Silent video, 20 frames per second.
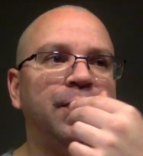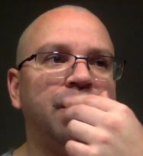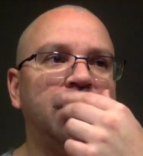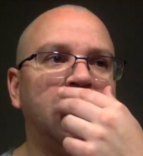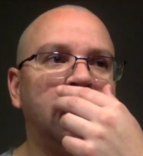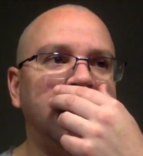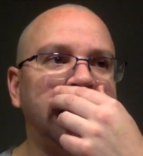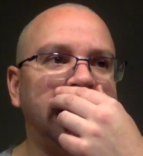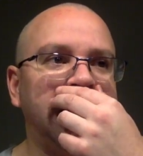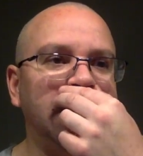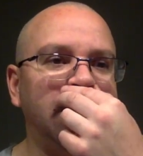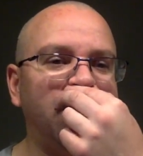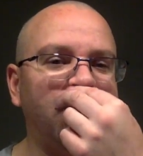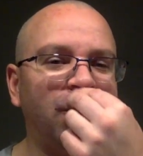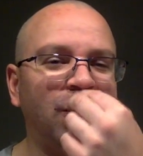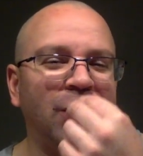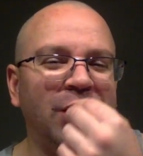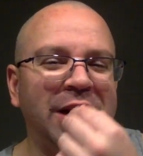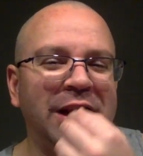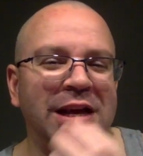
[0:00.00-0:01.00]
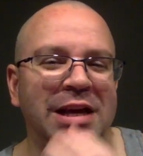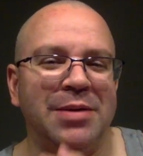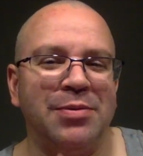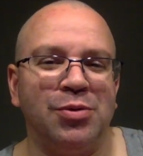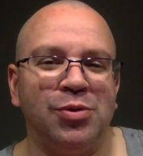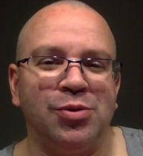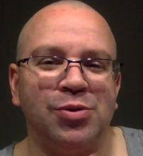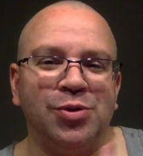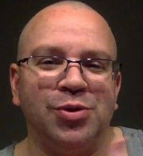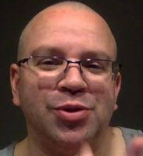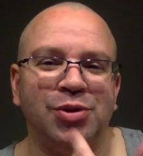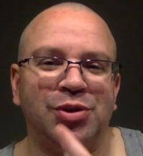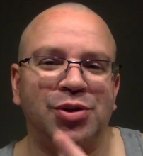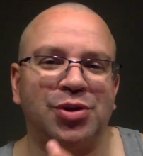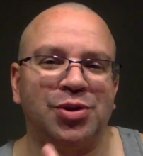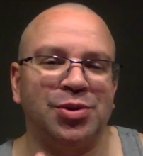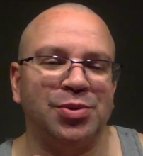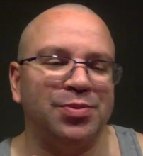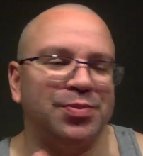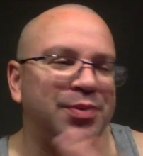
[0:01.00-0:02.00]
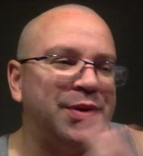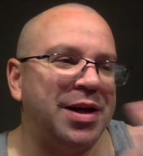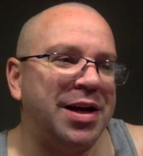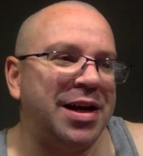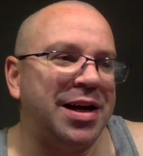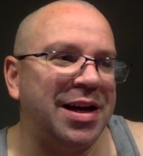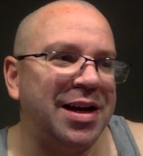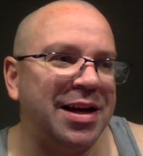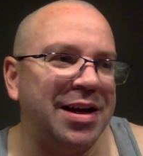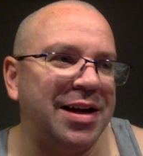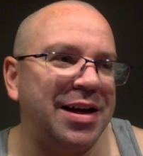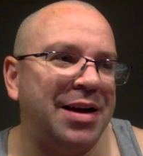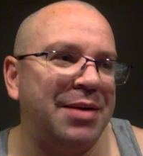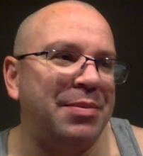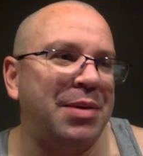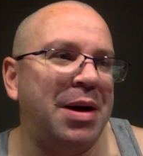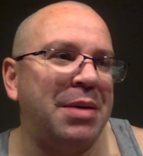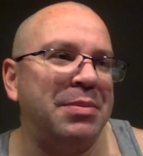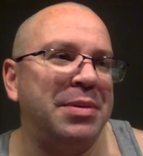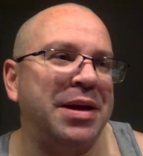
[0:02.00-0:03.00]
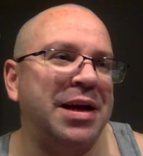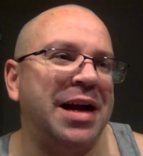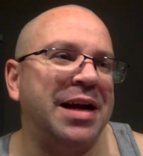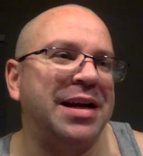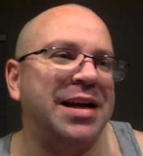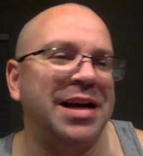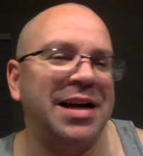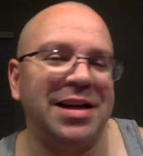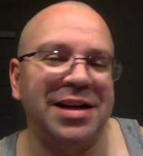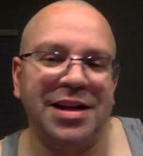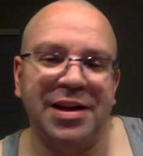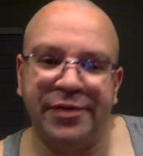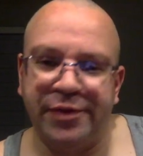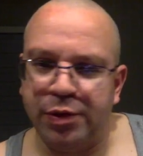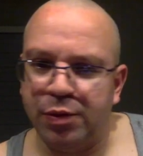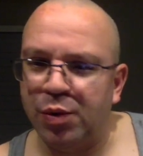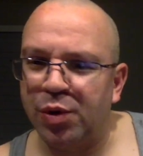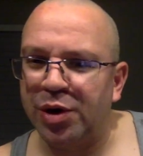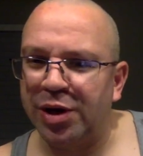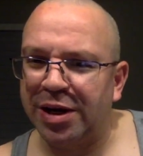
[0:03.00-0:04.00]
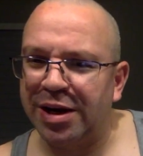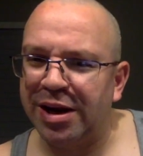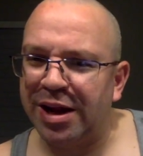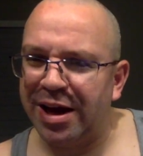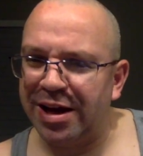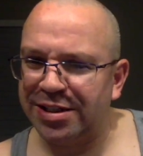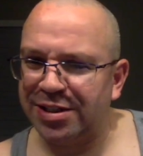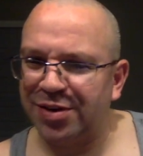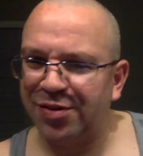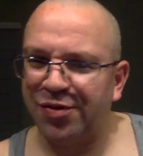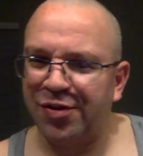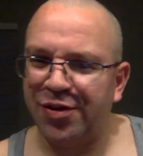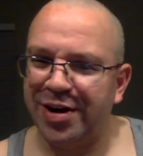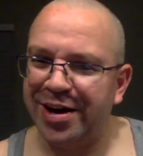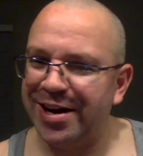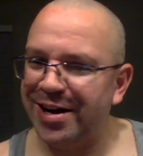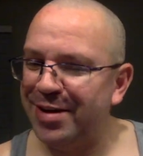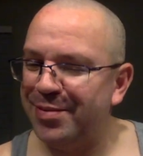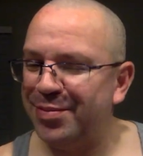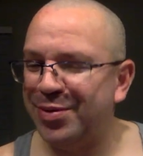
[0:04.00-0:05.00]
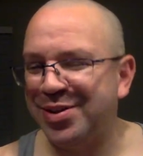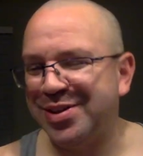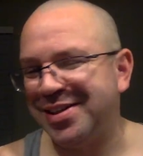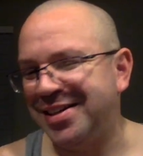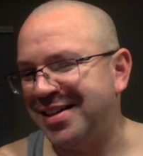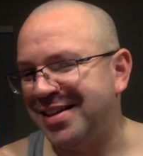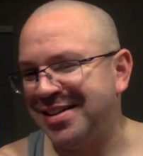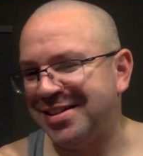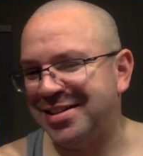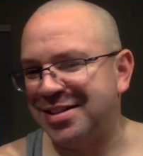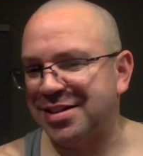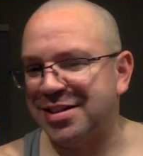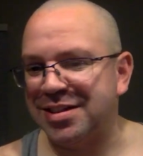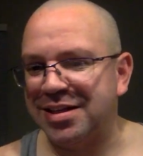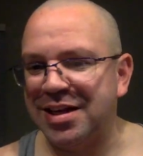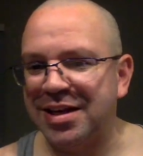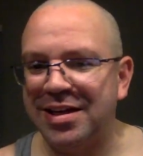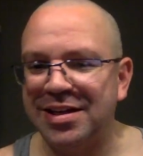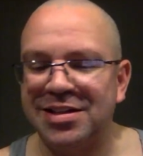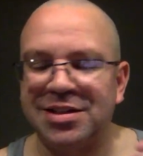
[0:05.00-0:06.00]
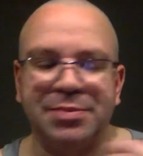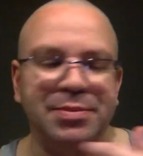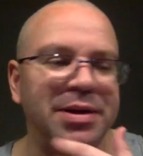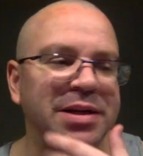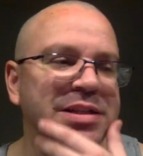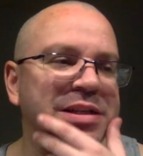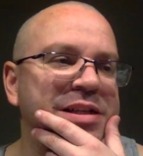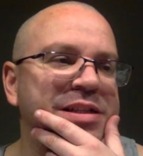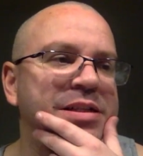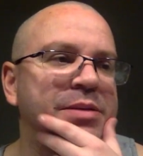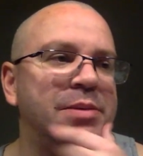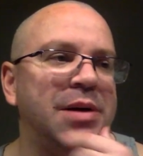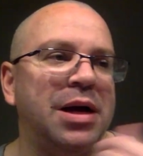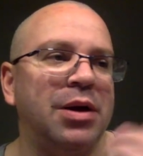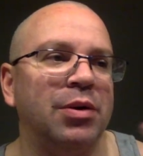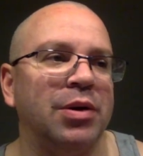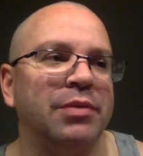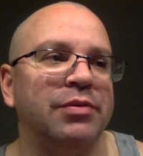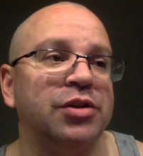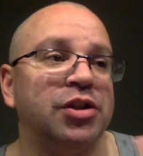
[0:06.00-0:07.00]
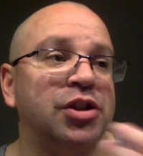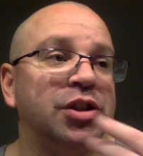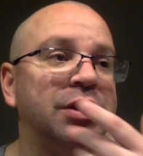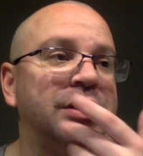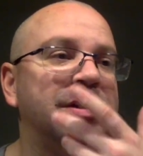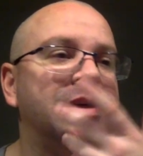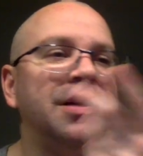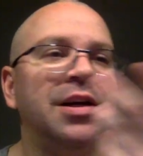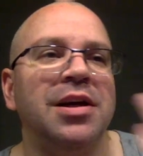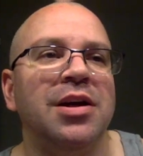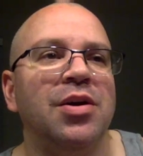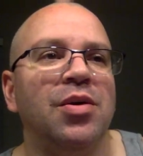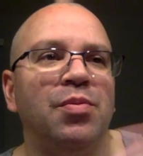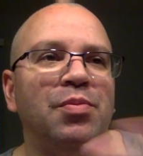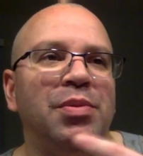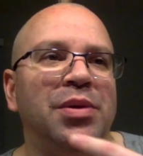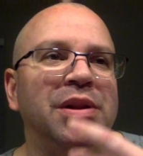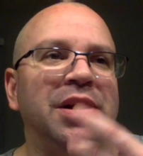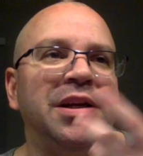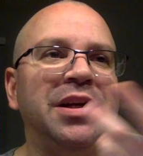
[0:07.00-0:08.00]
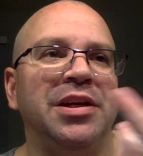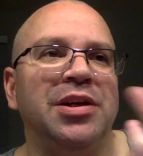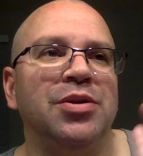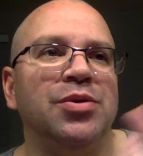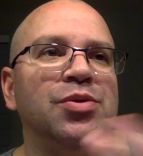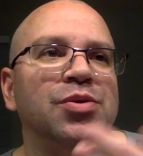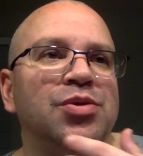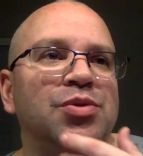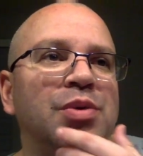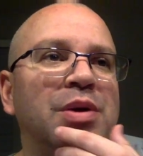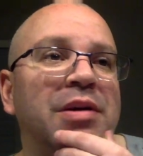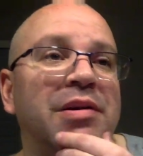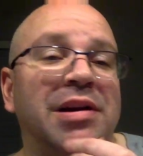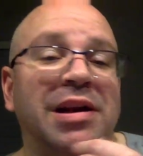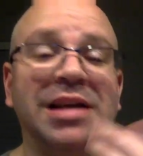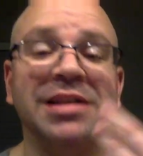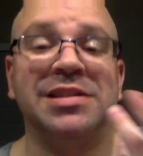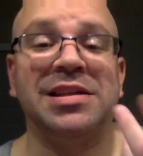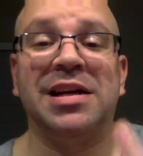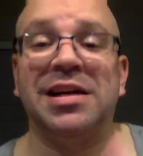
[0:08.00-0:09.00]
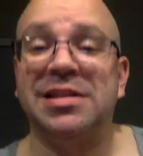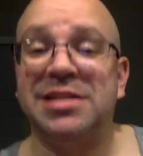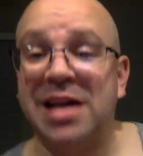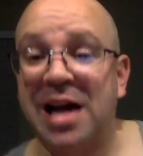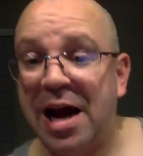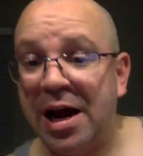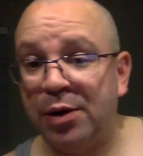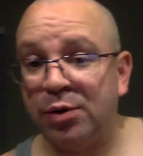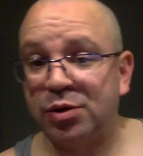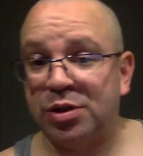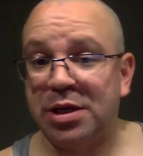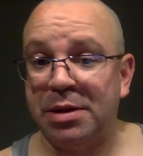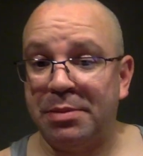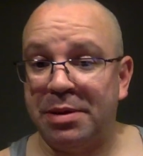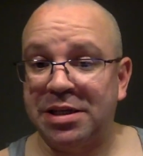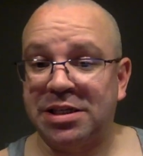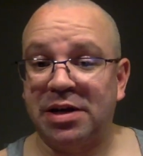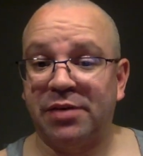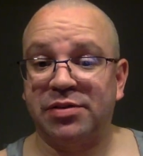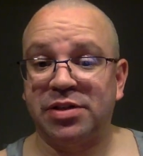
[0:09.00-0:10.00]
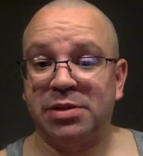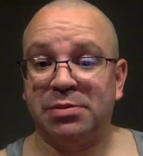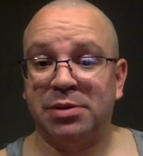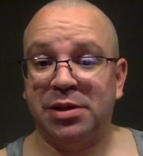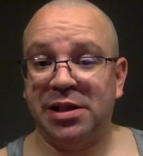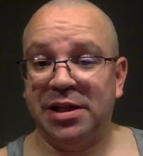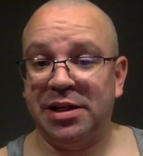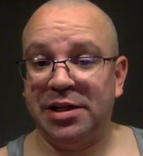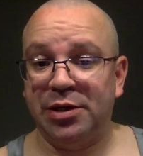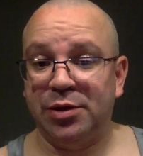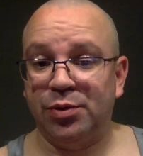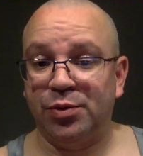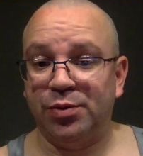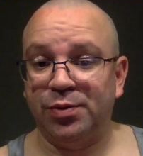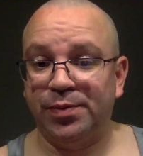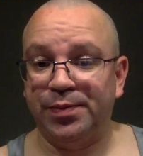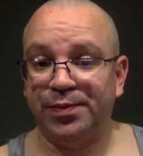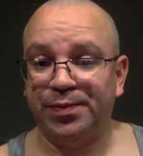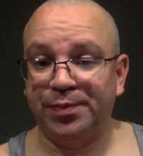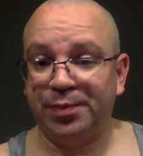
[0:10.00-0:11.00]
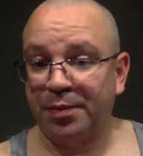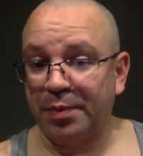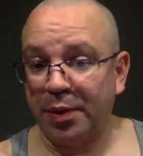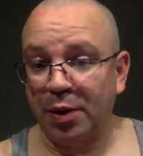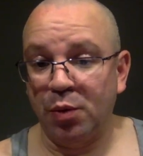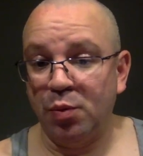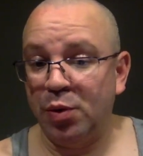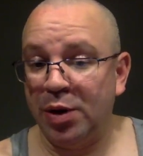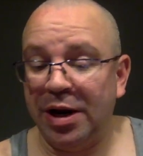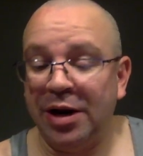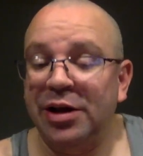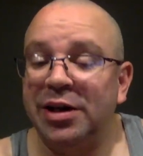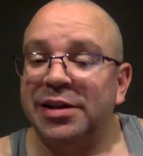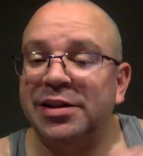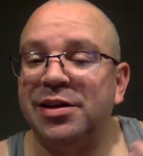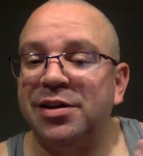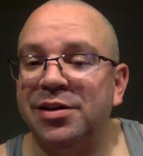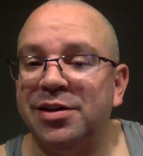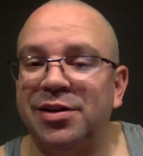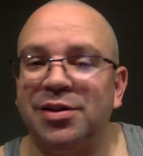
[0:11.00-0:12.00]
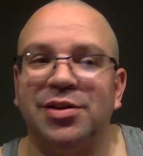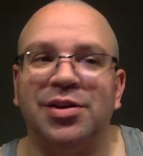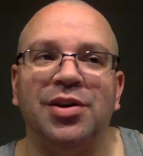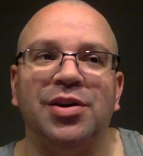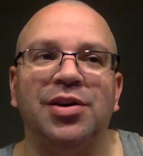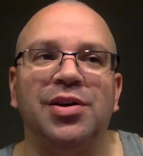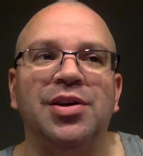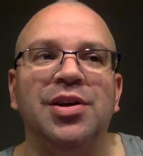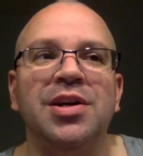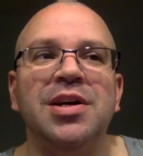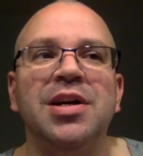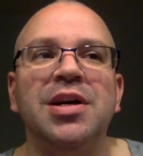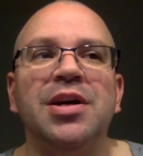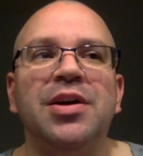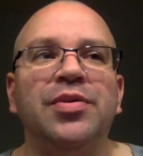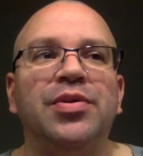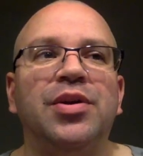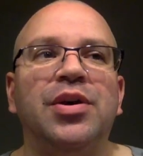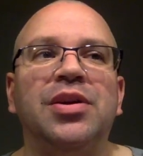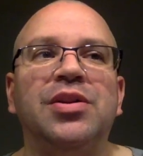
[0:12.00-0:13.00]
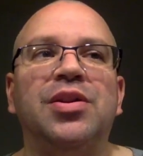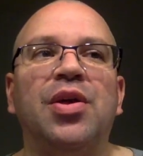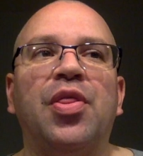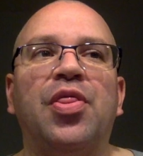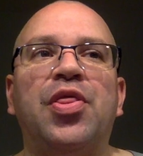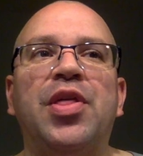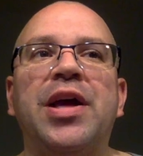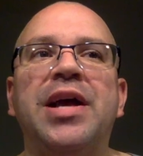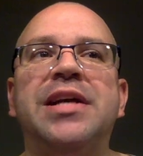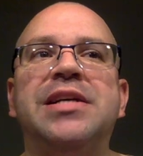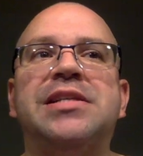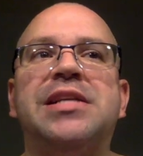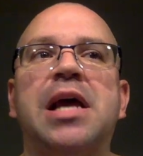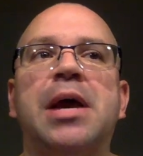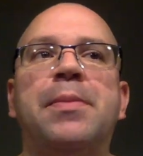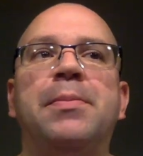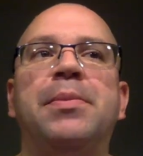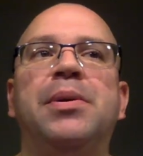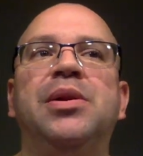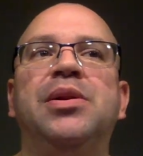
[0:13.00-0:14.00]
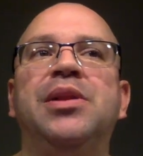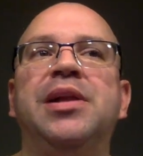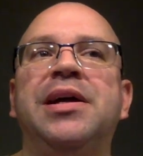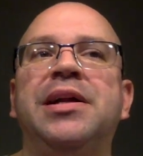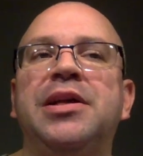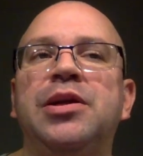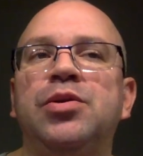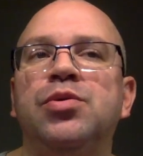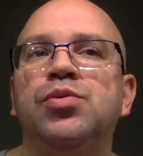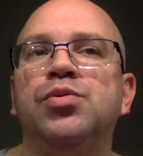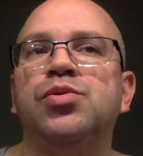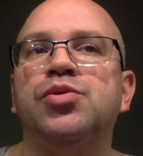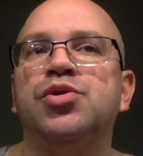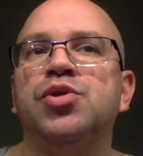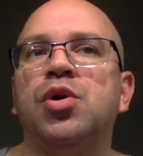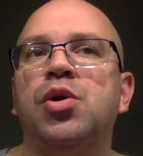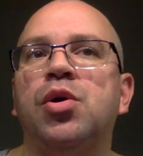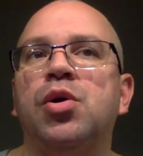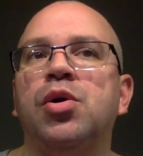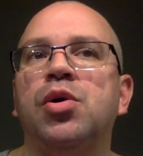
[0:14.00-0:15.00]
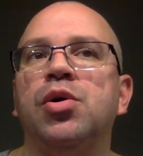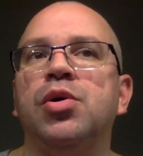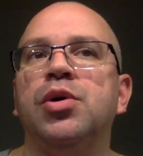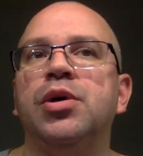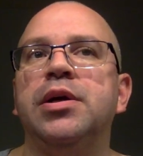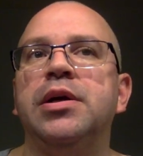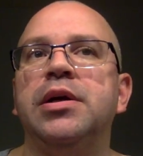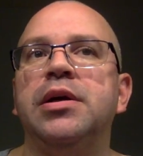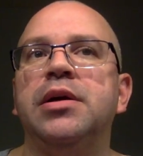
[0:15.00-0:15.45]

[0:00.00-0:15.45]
the need for labels. Uh, I'm, I'm like, I get it if you want to classify it, but it just it doesn't make sense to me. I don't give a shit, millennials, whatever, because because I don't see myself as a millennial. When I look at the the the the things that millennials are